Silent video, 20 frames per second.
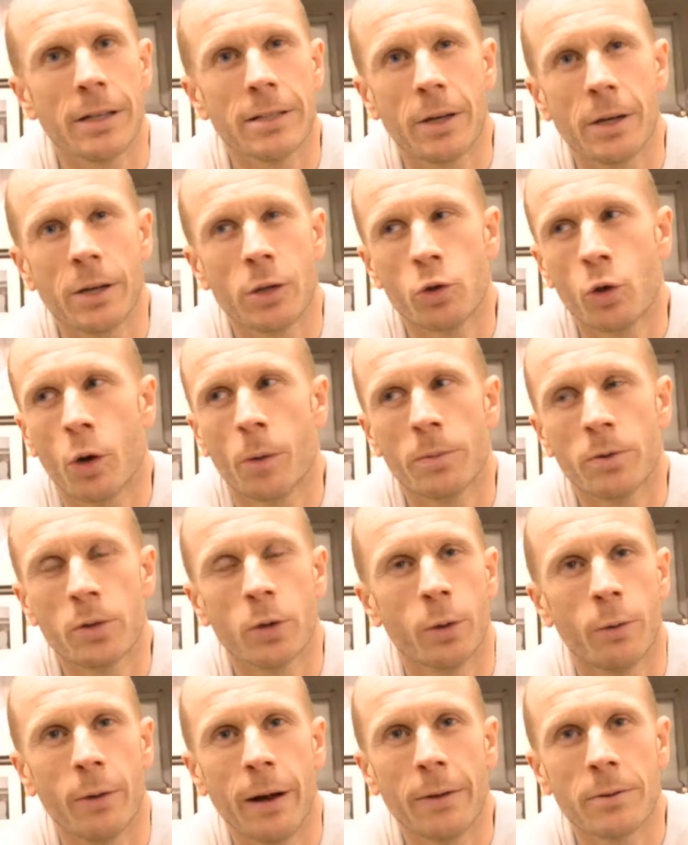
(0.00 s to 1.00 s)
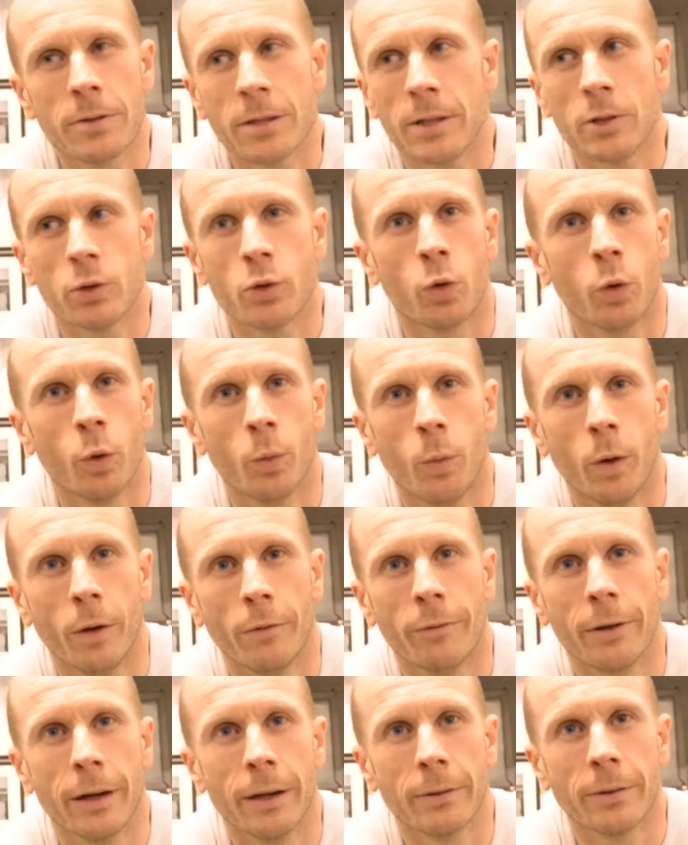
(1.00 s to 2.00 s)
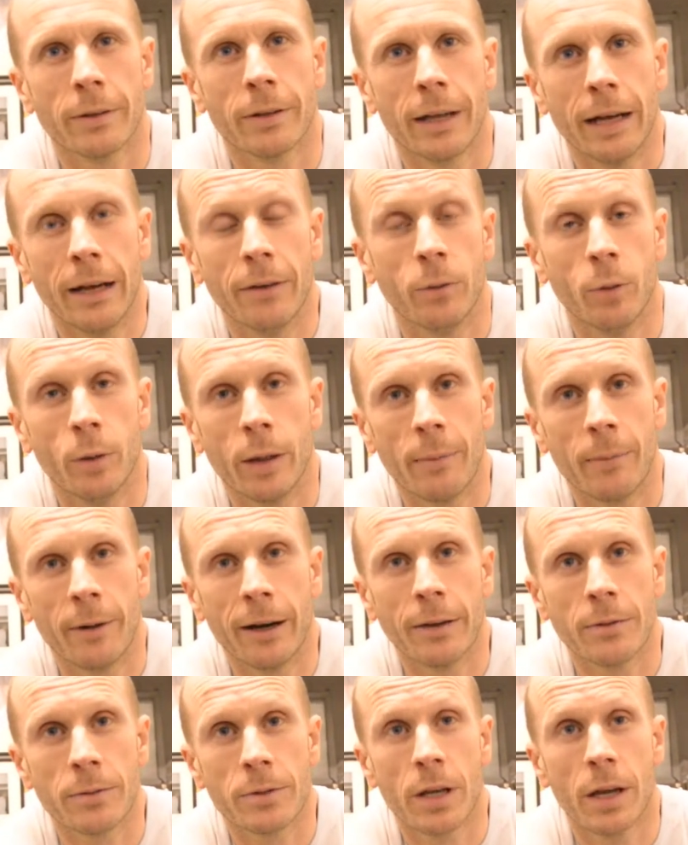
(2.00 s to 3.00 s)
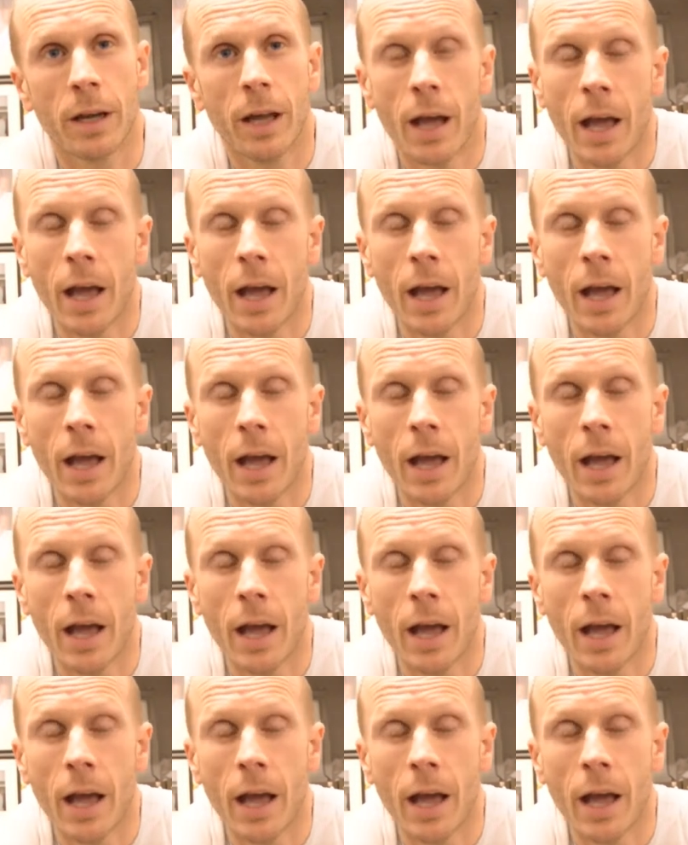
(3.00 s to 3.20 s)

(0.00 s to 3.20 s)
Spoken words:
He's only dropped 2 rounds and he's drawn 1 round out of all them rounds.